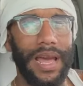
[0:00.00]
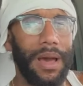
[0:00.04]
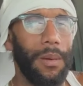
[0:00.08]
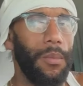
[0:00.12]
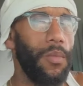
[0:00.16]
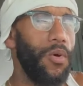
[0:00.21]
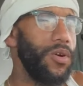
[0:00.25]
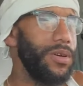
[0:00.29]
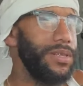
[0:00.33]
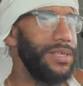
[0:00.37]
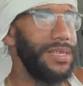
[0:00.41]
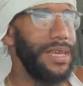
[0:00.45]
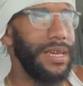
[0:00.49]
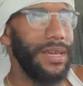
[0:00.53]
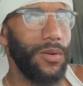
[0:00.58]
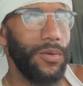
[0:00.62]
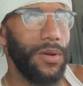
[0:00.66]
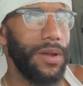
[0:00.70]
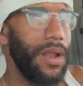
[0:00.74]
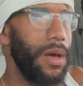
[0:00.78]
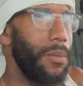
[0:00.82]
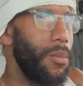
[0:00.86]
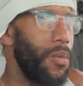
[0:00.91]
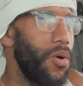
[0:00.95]
I'm always
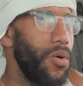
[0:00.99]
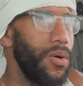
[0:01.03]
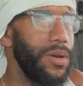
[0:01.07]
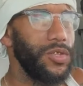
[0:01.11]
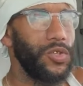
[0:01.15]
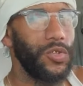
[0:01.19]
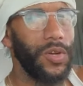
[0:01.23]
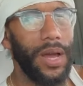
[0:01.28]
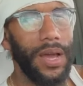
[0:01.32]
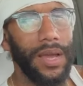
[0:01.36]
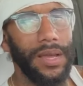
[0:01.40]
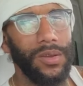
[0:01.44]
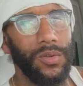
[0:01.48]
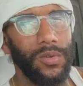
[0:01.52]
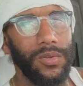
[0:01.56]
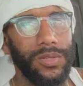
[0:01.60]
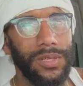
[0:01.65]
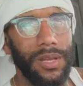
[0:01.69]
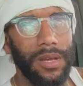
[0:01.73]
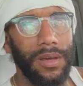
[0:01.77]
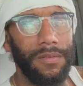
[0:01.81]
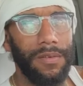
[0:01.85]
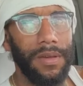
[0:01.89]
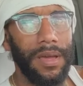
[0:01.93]
tinkering. I'm always trying new
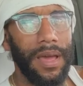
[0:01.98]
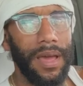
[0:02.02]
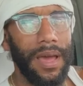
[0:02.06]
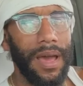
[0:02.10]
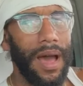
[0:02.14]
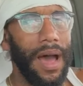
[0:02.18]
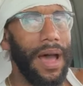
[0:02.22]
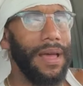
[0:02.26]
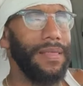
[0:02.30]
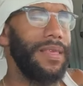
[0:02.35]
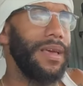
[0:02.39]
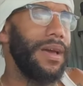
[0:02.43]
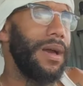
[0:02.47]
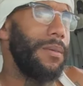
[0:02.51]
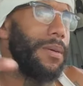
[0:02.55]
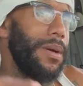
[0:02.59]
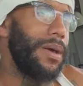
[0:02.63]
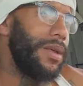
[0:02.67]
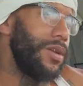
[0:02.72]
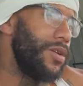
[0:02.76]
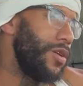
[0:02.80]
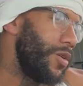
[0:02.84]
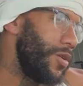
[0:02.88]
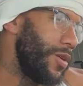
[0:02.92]
stuff. I think I'm
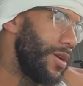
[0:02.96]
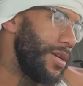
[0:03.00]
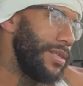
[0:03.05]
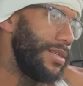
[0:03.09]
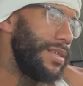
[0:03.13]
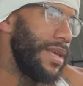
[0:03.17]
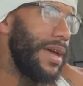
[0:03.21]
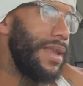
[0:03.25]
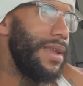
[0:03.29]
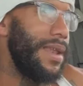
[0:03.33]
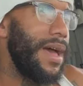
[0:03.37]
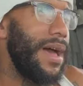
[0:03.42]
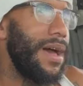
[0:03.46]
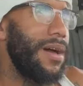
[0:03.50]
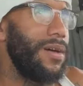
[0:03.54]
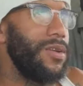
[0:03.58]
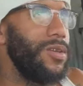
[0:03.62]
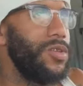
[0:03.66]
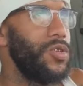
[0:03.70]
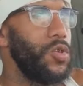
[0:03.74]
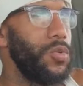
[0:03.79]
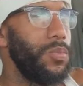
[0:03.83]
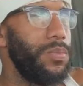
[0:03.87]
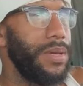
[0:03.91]
going to decrease that down
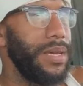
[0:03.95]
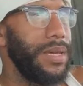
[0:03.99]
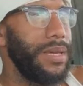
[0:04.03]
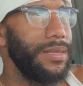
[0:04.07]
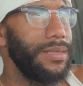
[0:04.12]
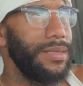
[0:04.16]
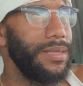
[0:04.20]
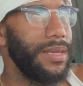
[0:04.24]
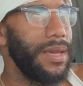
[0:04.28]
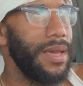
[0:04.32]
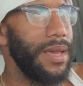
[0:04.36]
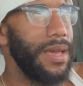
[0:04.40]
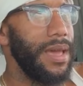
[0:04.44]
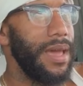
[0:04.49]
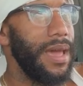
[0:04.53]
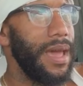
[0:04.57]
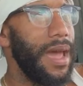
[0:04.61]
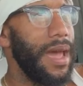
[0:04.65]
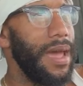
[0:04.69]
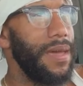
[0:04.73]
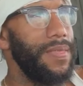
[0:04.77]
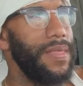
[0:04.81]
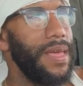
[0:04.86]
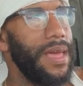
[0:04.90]
to two picks,
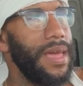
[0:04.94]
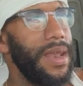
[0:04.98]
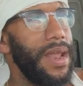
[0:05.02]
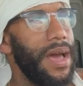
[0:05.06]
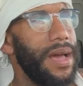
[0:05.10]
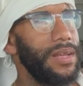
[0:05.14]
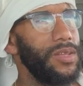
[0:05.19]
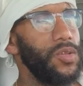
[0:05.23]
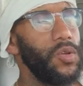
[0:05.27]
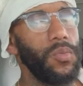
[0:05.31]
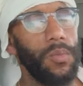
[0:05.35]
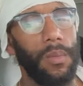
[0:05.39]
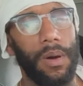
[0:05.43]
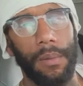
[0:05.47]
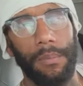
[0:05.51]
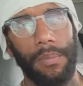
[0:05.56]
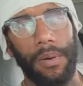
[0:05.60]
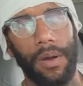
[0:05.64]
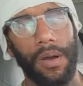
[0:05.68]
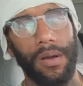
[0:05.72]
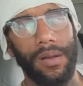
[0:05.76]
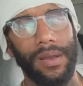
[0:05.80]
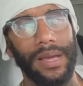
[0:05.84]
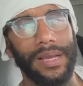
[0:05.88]
and then I do my
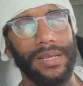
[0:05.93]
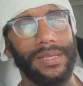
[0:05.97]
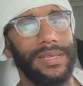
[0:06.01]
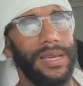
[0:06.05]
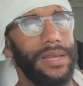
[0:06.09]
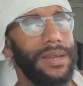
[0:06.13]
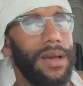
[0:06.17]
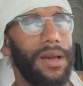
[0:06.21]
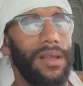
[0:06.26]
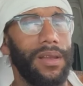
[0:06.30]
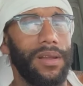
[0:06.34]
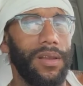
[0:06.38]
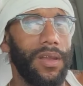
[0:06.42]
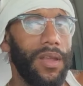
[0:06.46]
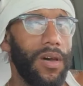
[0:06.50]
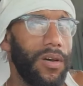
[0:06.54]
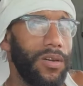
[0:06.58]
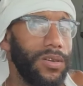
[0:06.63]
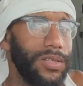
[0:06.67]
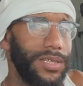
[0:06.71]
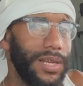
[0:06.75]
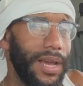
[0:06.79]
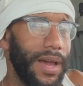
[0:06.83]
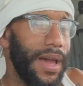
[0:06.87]
parlay $10
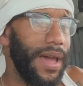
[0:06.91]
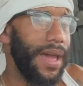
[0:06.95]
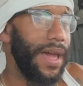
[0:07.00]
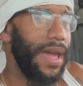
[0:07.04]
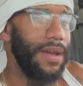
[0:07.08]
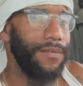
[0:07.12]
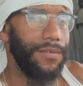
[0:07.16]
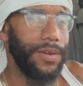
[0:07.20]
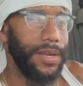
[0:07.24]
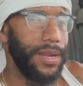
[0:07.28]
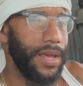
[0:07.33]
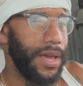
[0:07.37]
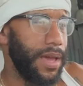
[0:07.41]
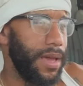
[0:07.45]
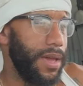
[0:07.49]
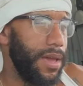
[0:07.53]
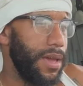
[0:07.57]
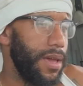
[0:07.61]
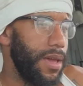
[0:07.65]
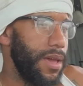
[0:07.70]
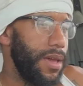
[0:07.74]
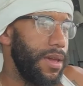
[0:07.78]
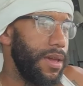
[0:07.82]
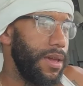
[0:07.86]
long shot every day.
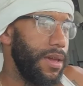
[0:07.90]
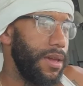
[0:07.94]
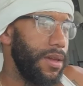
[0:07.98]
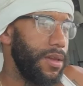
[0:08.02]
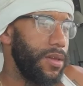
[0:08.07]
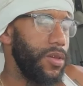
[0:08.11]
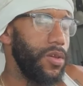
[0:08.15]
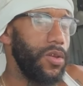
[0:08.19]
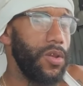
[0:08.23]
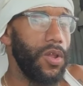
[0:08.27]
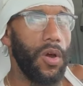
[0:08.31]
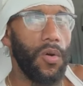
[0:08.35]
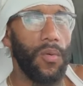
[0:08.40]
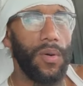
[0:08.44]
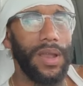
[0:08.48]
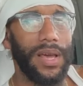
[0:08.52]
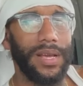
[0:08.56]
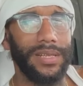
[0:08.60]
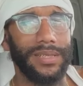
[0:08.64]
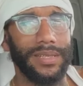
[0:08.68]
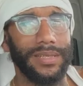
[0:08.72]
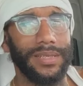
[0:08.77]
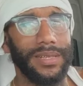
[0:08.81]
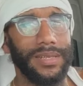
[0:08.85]
You know, and
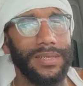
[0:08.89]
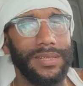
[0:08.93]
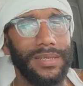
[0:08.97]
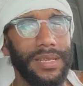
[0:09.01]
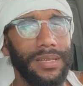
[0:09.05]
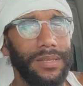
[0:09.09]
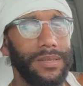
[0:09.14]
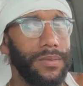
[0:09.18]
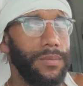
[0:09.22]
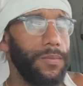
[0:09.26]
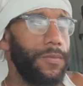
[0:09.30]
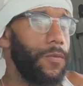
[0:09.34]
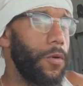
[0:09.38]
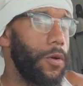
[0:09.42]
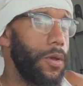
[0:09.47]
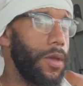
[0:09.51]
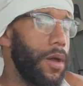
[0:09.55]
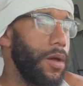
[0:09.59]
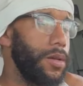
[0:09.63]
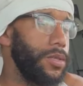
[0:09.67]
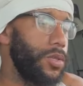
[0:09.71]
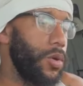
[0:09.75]
that's just a system for y'all.